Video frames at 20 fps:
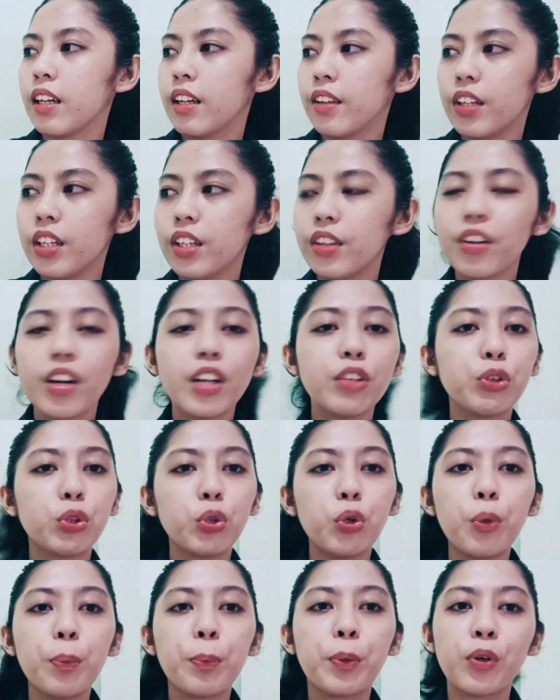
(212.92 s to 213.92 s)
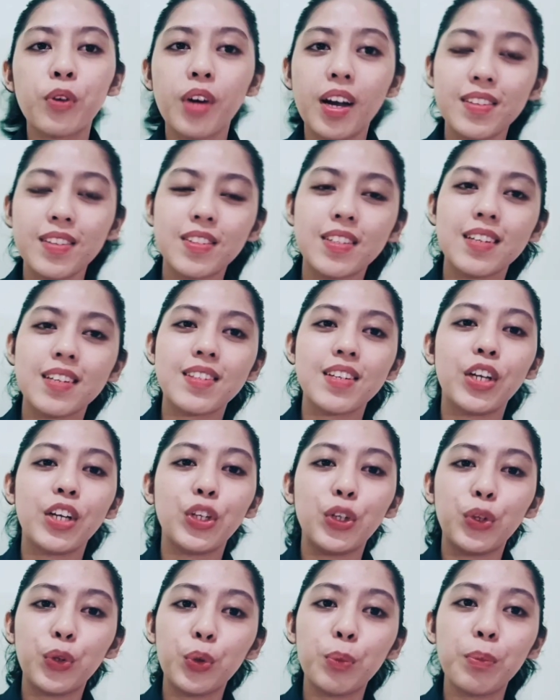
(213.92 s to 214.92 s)
Then there are two processes
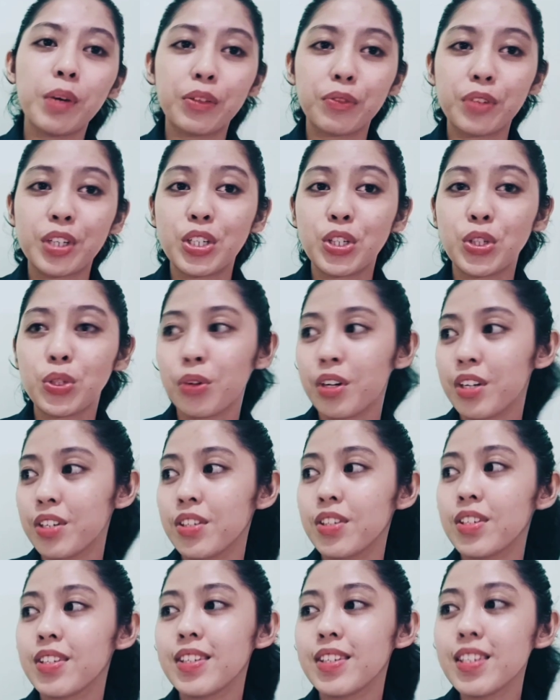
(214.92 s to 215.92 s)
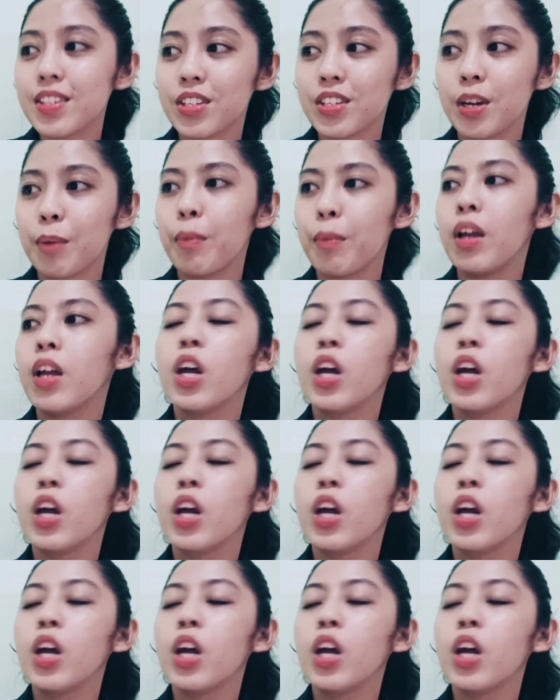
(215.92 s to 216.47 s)
in human resource system.